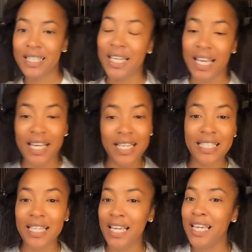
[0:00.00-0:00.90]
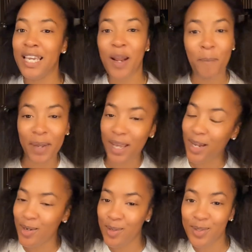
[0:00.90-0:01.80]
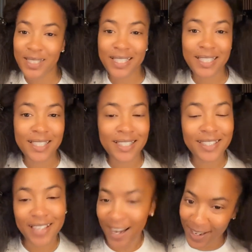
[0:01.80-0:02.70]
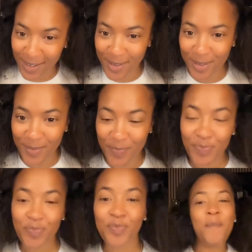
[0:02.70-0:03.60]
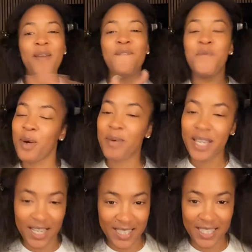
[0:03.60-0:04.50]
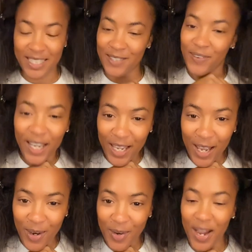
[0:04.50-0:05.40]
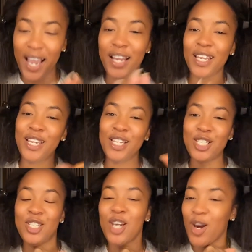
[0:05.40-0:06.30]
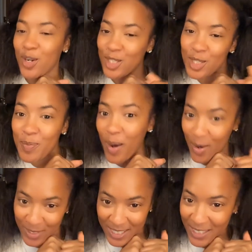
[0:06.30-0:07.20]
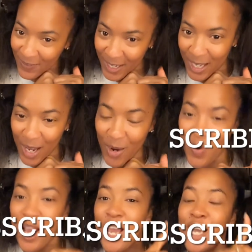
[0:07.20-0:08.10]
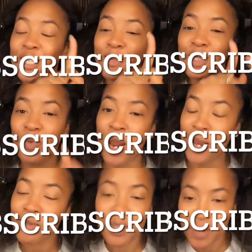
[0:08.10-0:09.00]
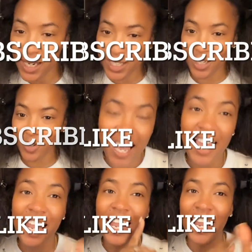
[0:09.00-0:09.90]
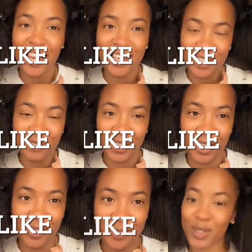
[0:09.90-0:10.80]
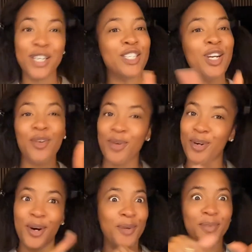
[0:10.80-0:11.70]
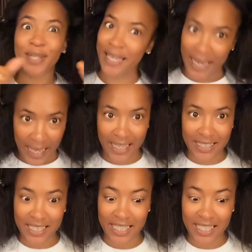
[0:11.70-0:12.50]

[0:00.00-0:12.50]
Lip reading: an easy get up and go style. Before we get into this video, I need y'all to pause this video, subscribe to my channel, like this video, because your girl only got